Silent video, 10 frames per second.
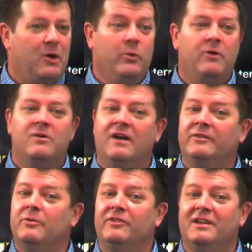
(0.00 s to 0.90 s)
They're real
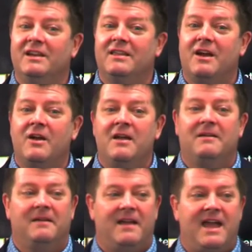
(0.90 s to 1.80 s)
comfortable sitting in there
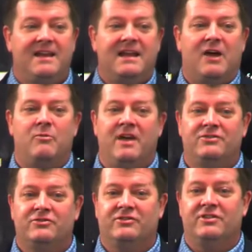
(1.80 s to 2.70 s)
handing out
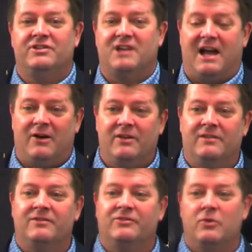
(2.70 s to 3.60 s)
measures to the child
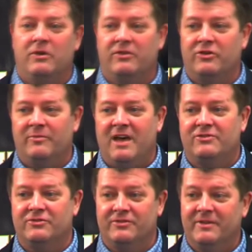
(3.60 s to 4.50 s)
and scoring those
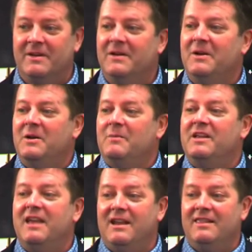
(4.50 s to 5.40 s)
measures,
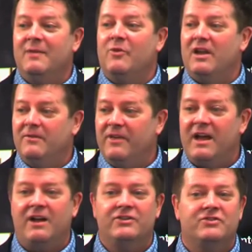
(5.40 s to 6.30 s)
but getting them ready for
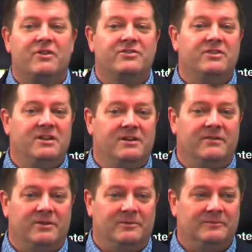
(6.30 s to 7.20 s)
that unstructured
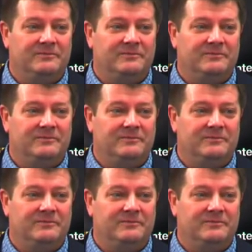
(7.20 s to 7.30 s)
interview.